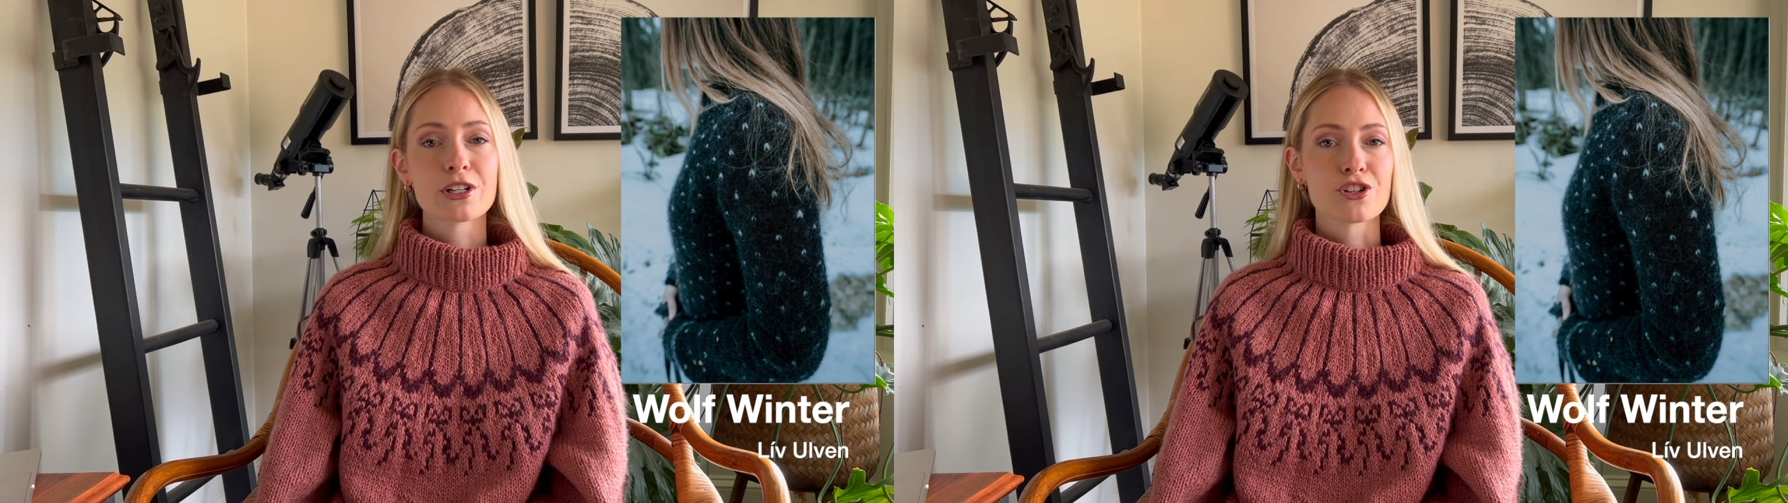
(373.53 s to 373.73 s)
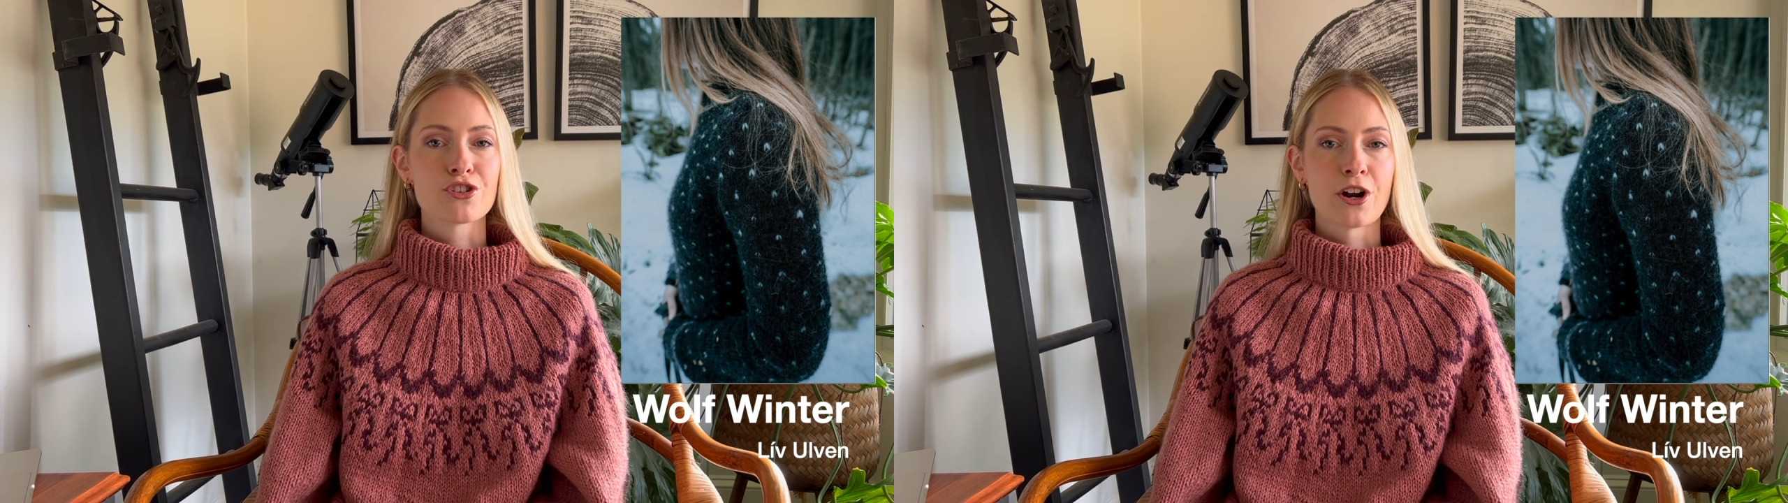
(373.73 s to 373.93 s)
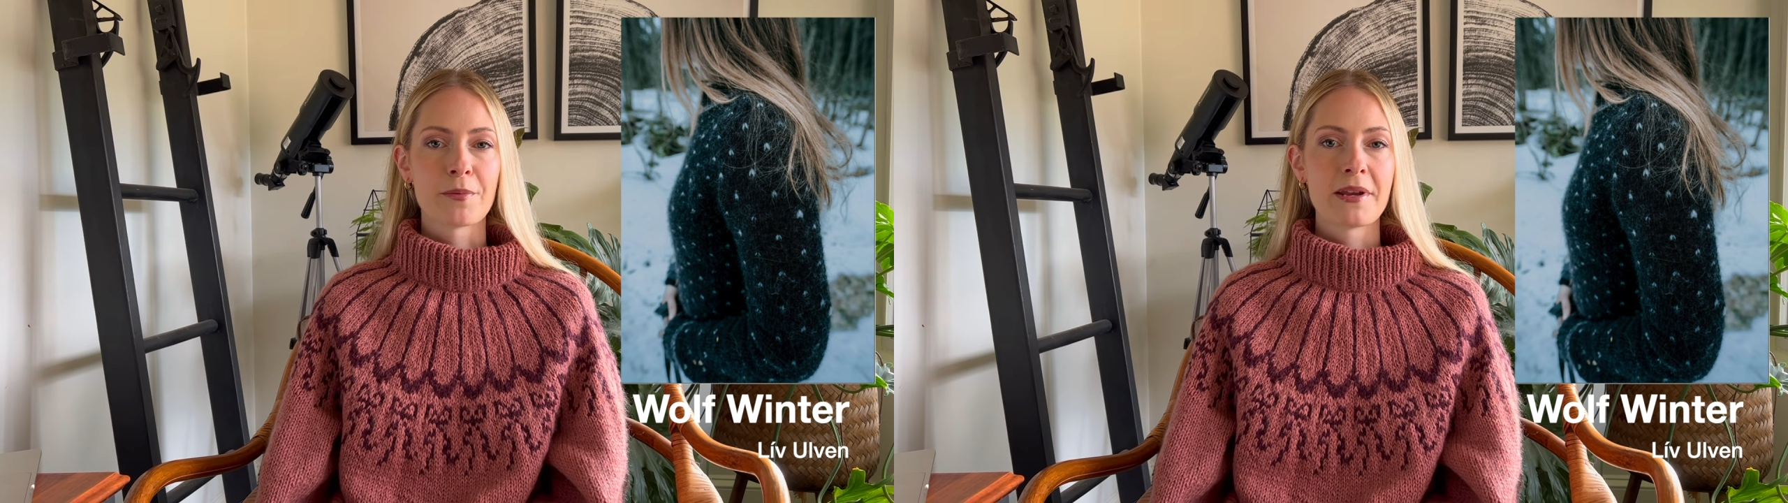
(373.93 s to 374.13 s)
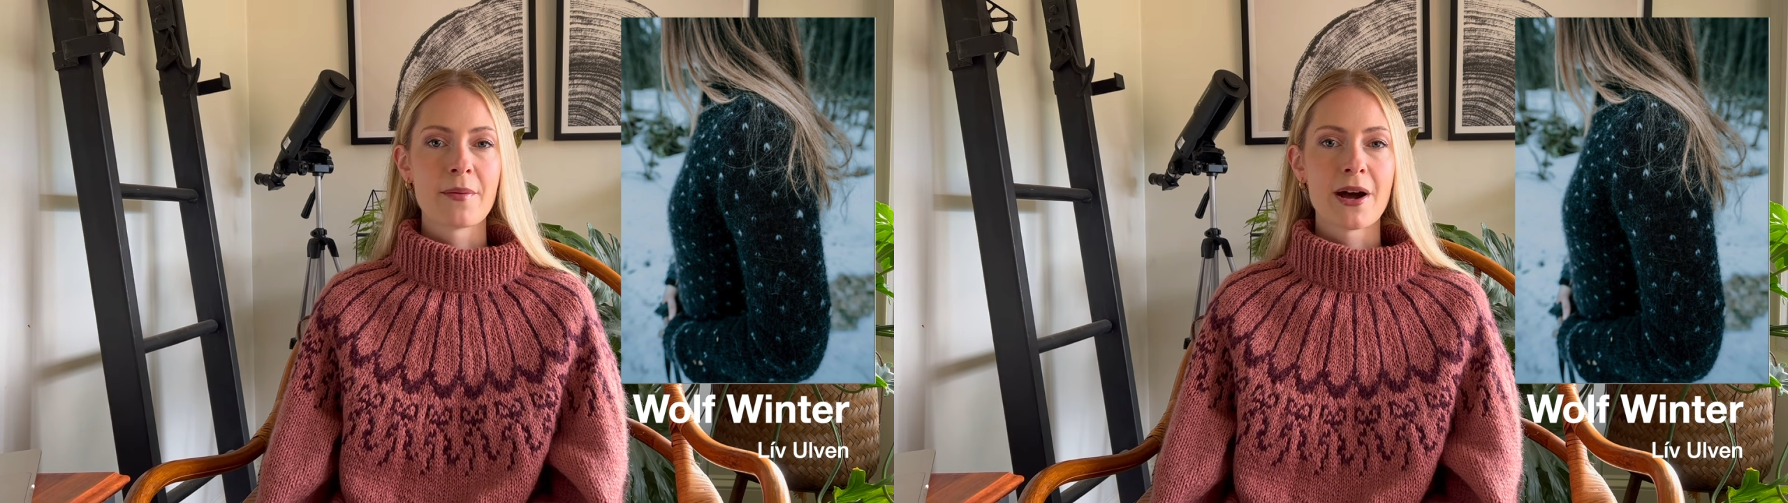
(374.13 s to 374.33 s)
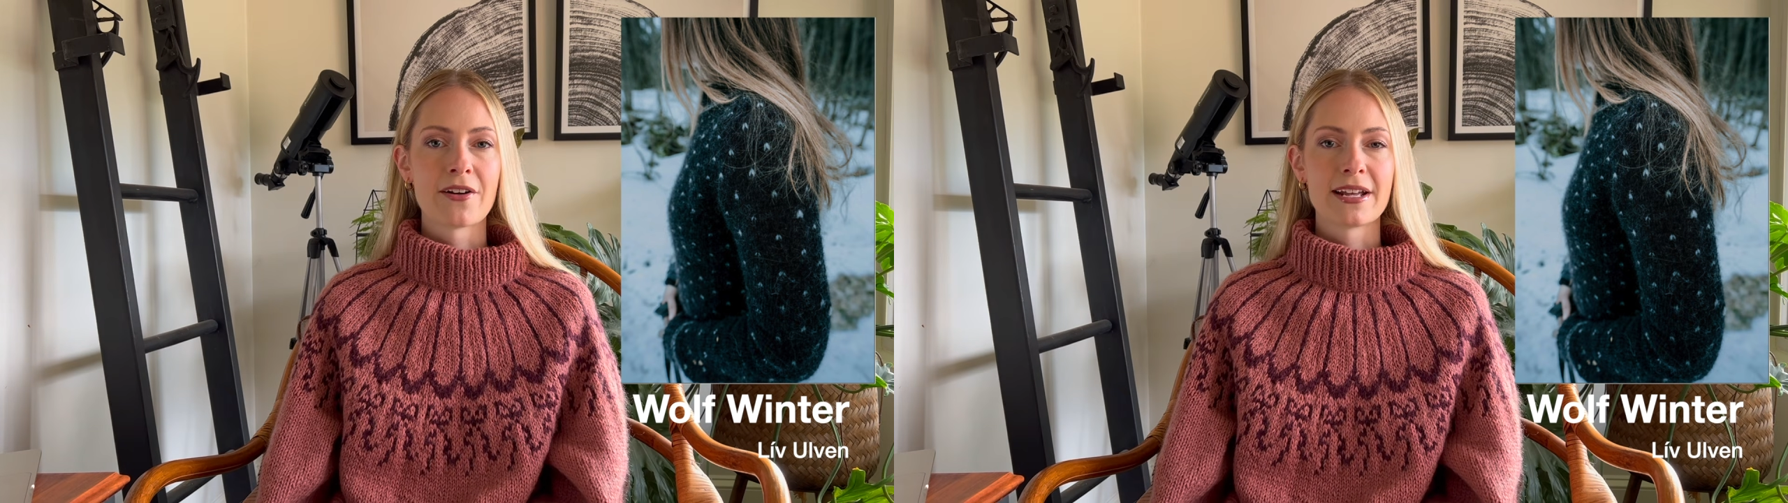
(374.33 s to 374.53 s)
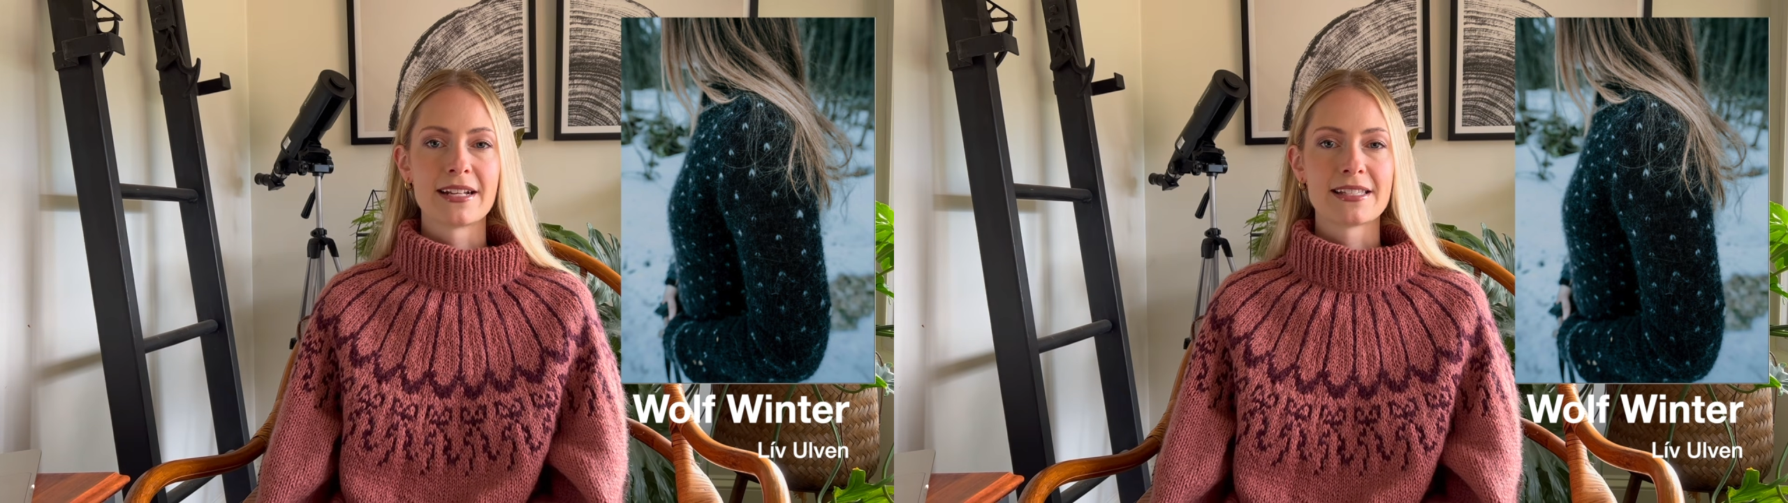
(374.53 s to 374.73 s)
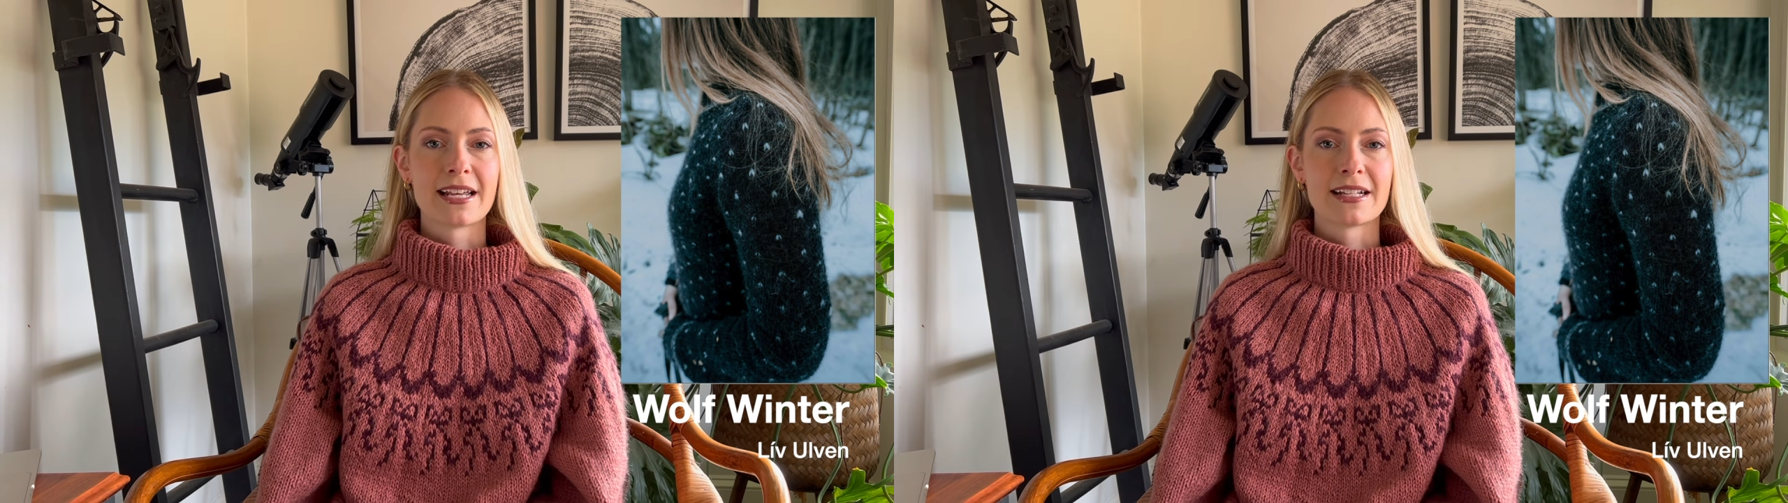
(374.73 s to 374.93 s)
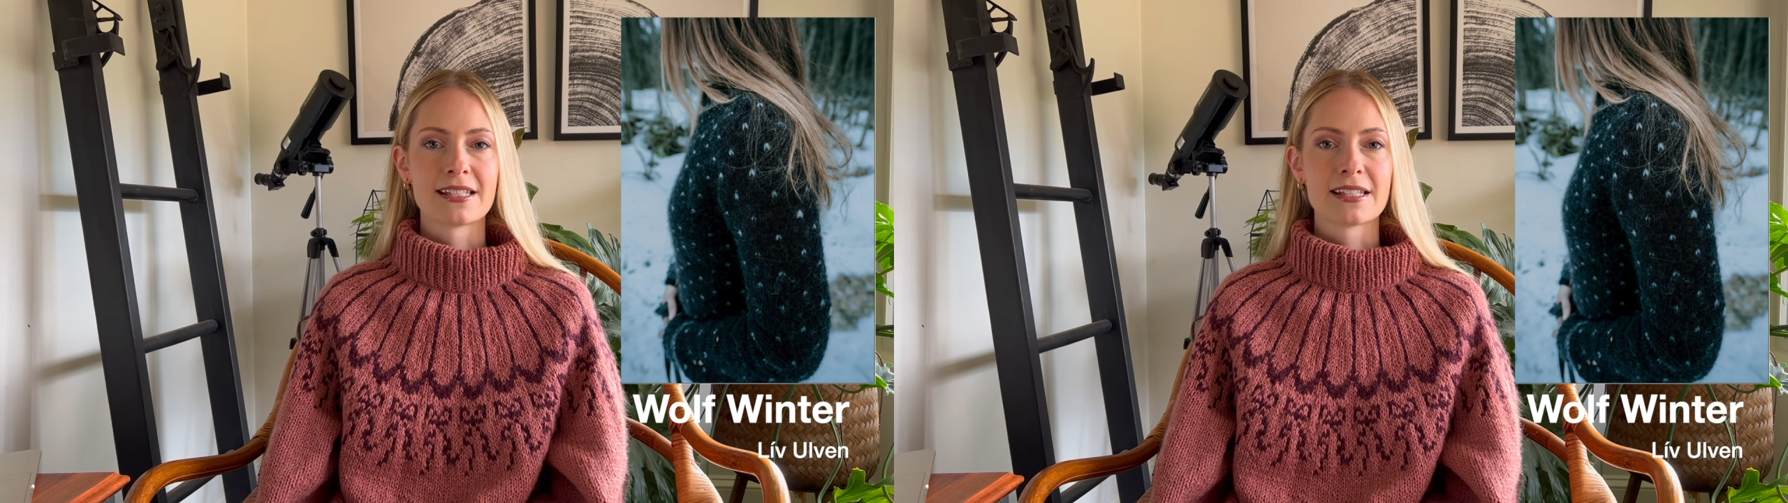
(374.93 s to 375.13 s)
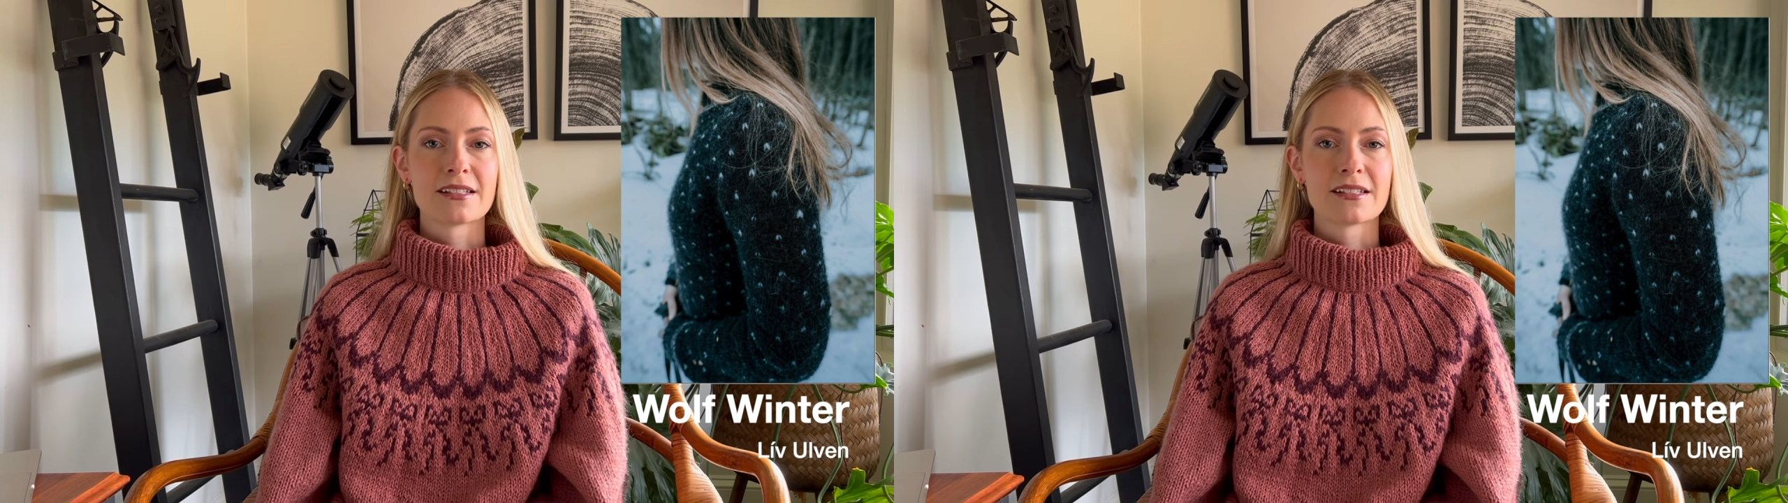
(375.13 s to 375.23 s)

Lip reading: struck me about it is that it's